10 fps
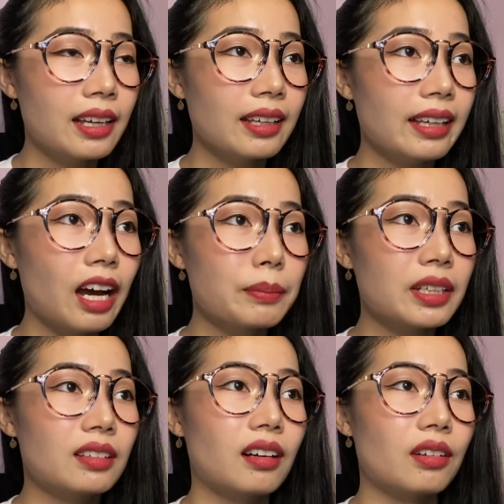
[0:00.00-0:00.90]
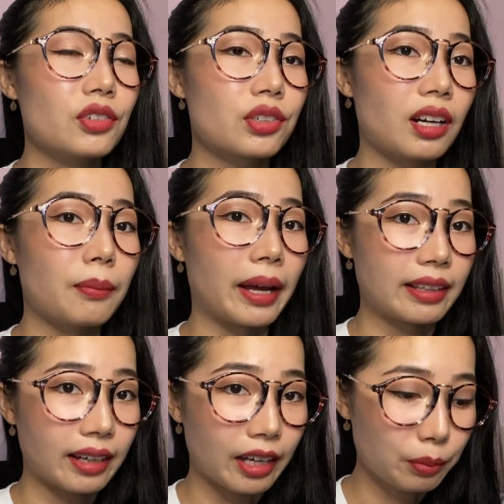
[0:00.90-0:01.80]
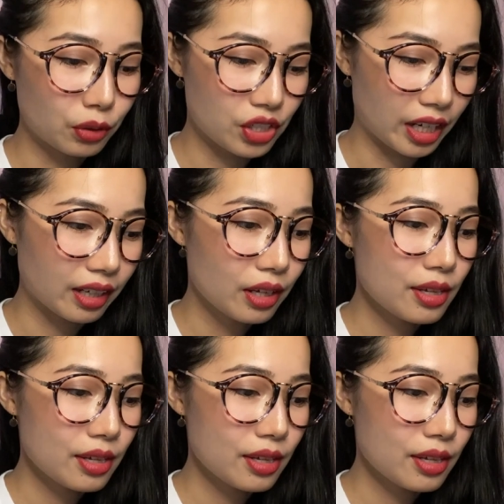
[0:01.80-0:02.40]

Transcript: he helped me a lot throughout my entire project,